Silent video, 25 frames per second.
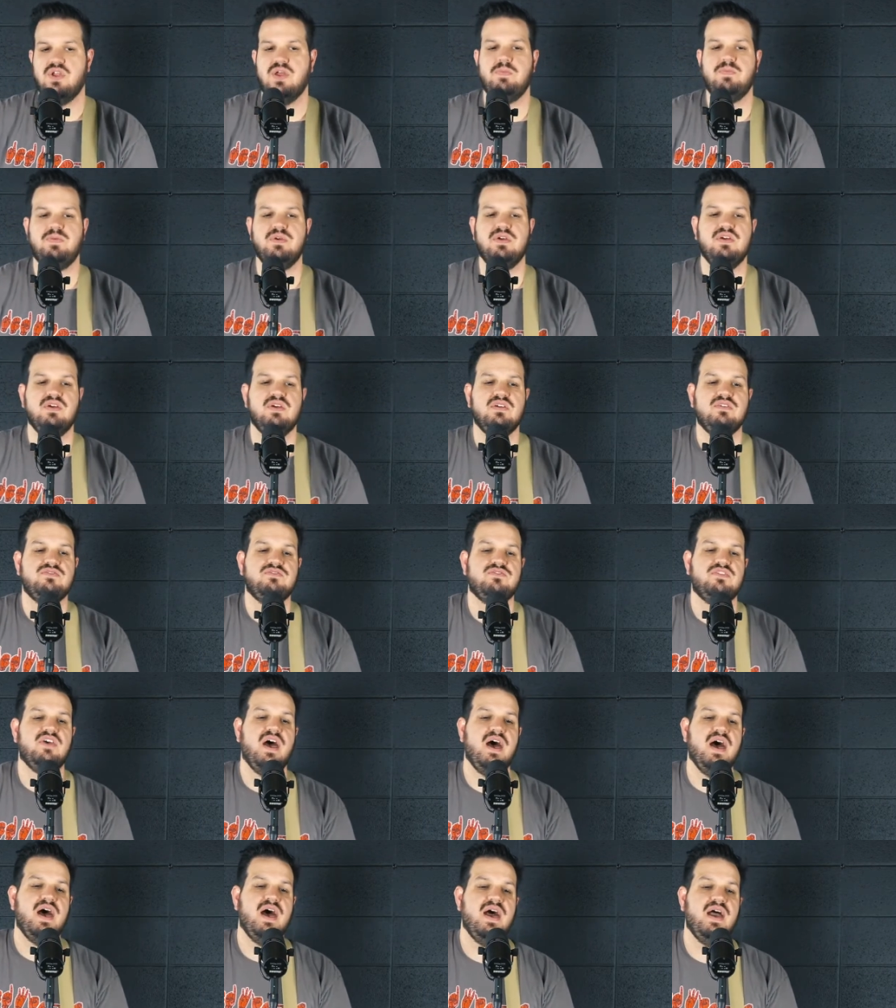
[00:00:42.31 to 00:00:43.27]
big
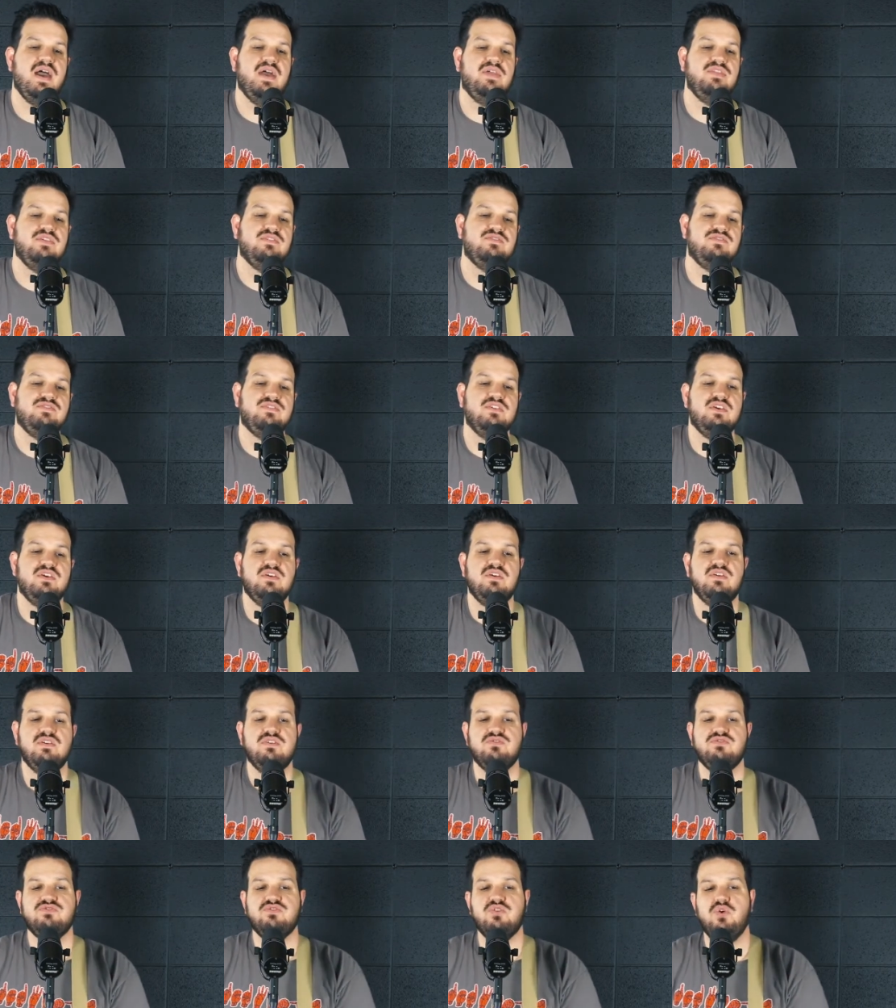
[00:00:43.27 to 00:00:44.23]
sign that
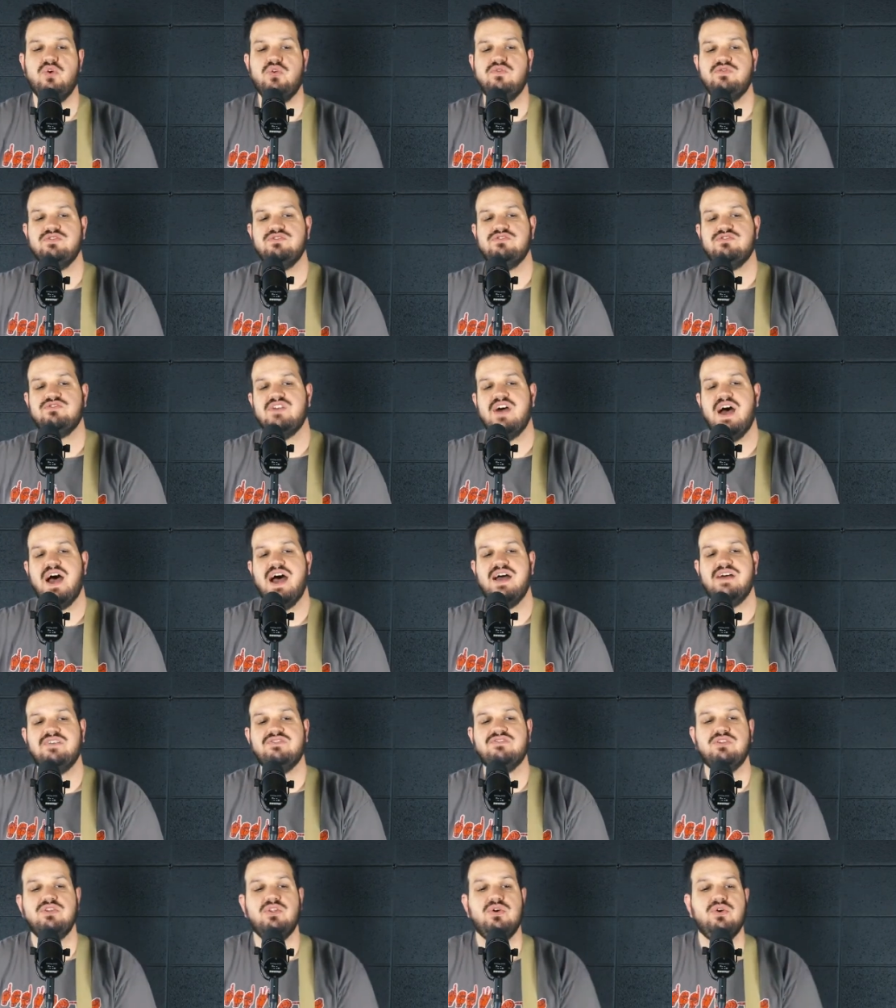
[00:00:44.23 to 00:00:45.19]
says
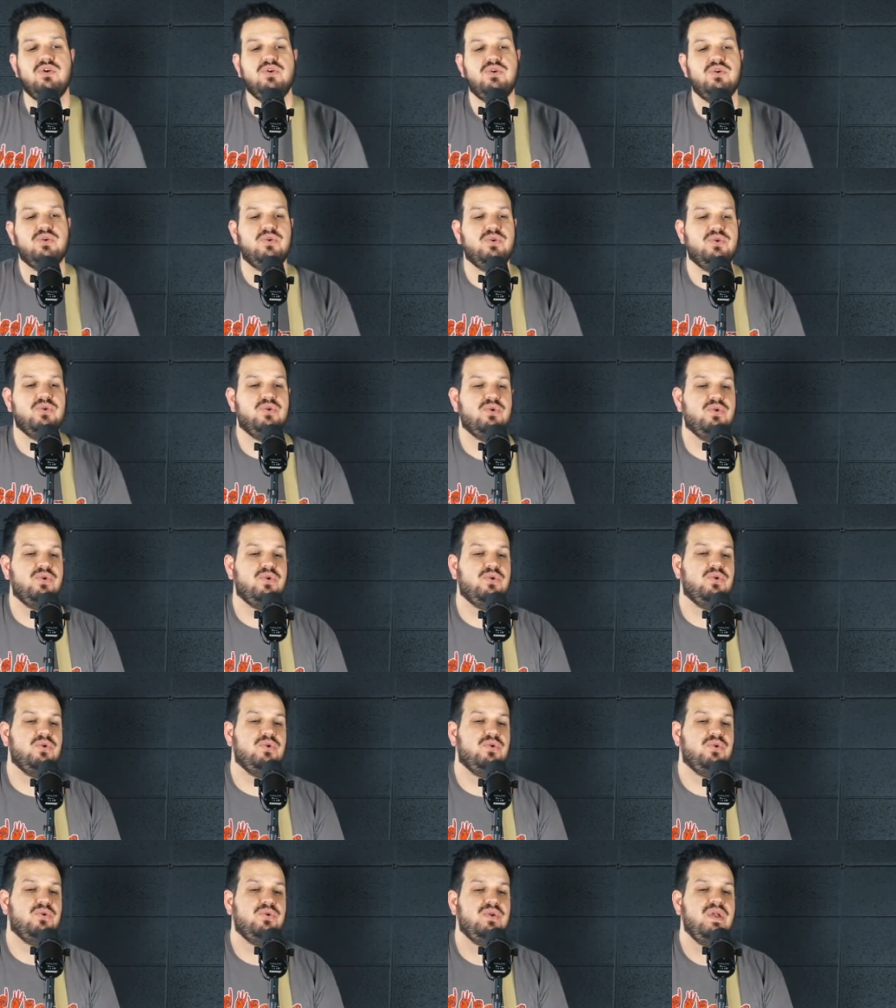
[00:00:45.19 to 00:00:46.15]
oversized
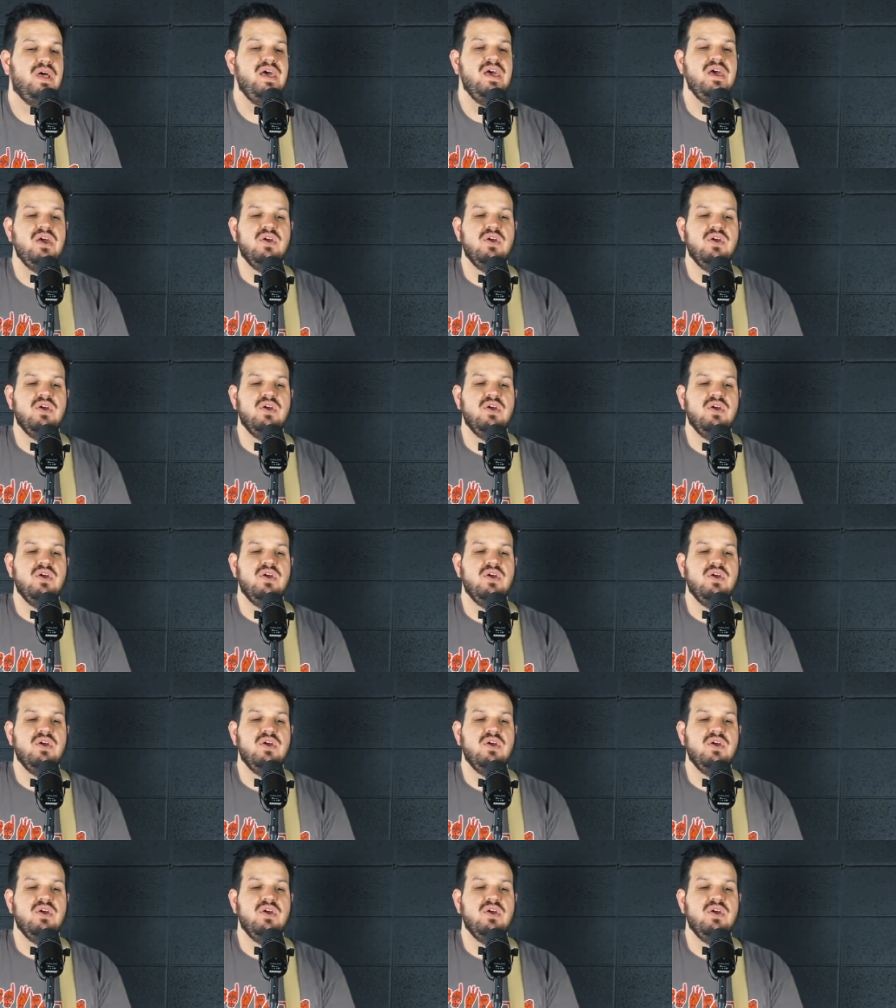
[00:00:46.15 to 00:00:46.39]
load.